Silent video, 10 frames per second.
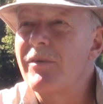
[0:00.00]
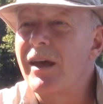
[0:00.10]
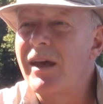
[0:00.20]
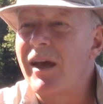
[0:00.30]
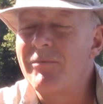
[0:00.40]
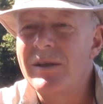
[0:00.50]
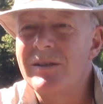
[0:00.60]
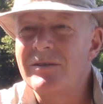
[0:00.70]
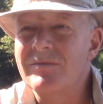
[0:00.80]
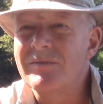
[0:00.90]
Uh, I've
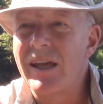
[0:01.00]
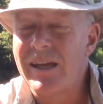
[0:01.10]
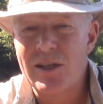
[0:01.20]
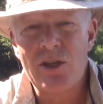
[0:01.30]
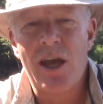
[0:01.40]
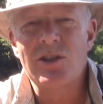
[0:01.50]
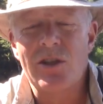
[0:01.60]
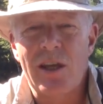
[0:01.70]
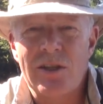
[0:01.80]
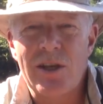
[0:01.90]
been, I guess,
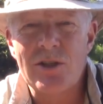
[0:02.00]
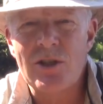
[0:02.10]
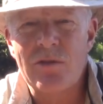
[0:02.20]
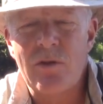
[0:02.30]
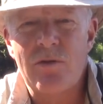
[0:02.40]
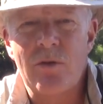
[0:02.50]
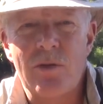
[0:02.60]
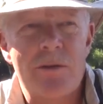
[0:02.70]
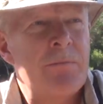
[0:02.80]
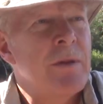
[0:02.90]
catching the attention of a few of
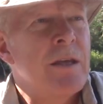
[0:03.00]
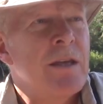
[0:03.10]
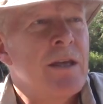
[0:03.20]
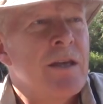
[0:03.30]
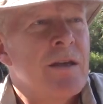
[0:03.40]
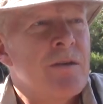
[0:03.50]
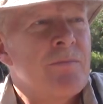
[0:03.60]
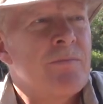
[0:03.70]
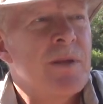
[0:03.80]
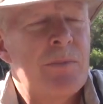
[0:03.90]
the
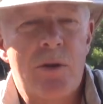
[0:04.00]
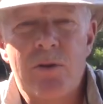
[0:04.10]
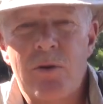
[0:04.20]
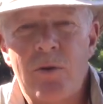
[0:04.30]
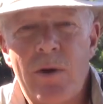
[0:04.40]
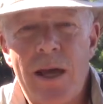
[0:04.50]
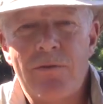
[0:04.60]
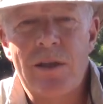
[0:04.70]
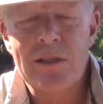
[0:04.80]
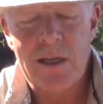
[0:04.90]
people out there who have things